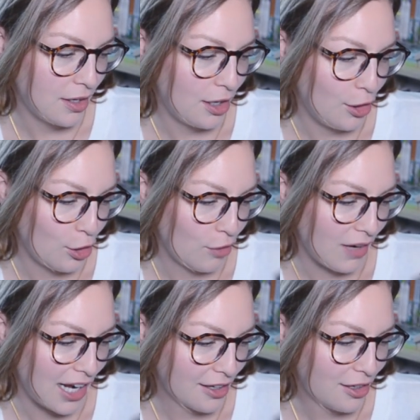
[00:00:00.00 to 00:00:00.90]
a lot of
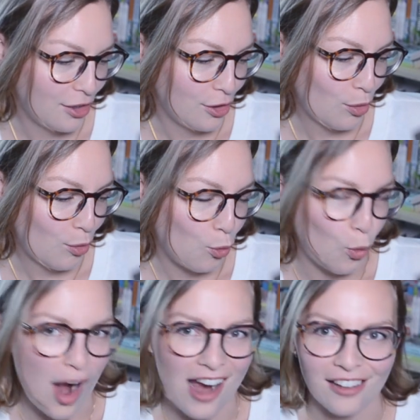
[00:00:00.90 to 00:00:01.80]
like
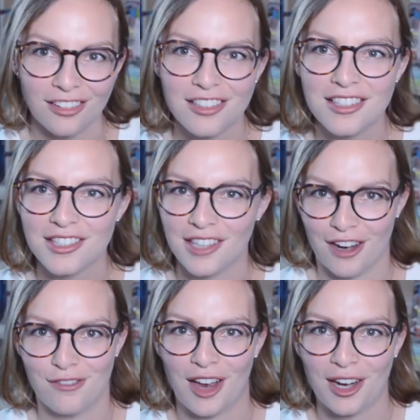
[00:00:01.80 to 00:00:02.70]
wild
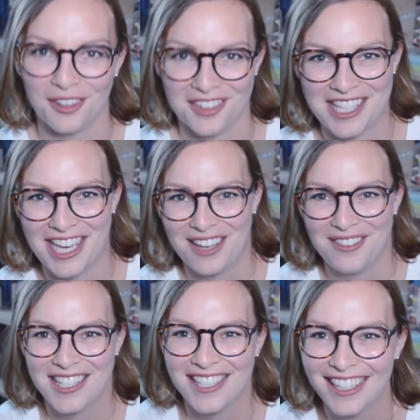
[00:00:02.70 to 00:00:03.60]
sci-fi
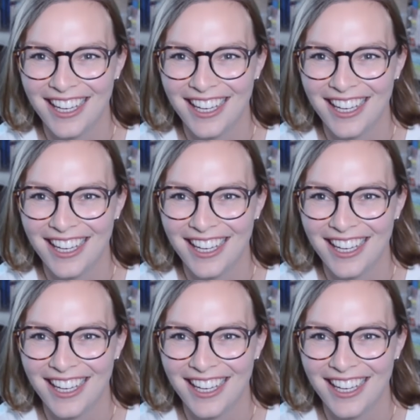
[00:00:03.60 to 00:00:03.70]
concepts.